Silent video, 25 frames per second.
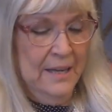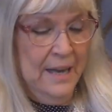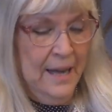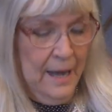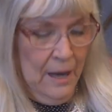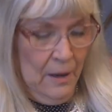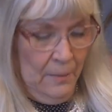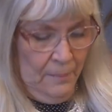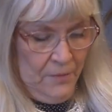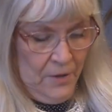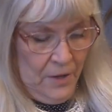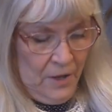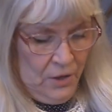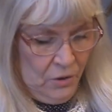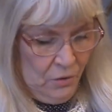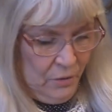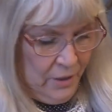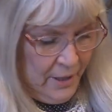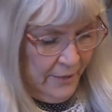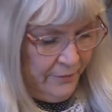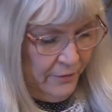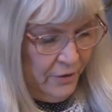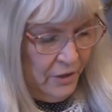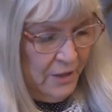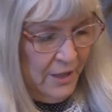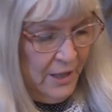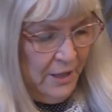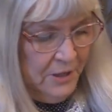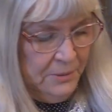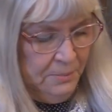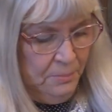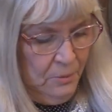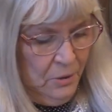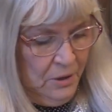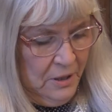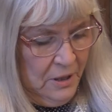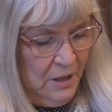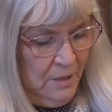Now you have your next
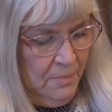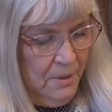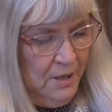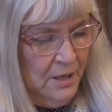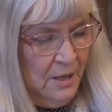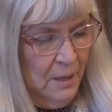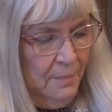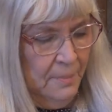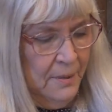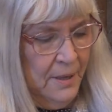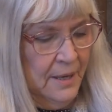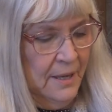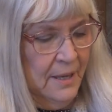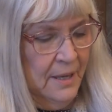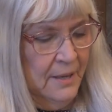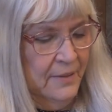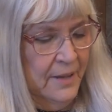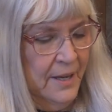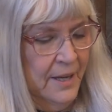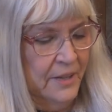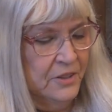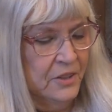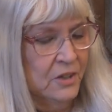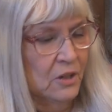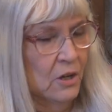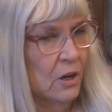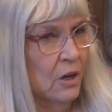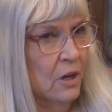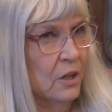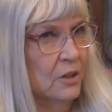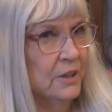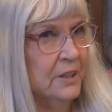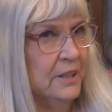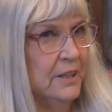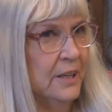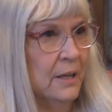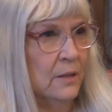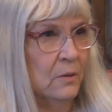book coming up, and that's
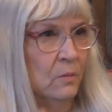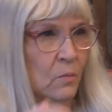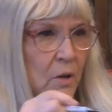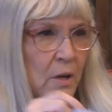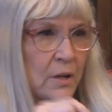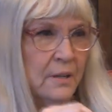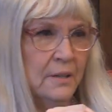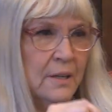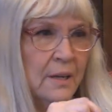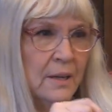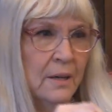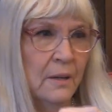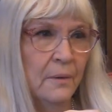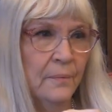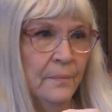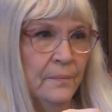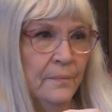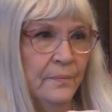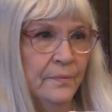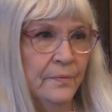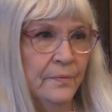called again what now?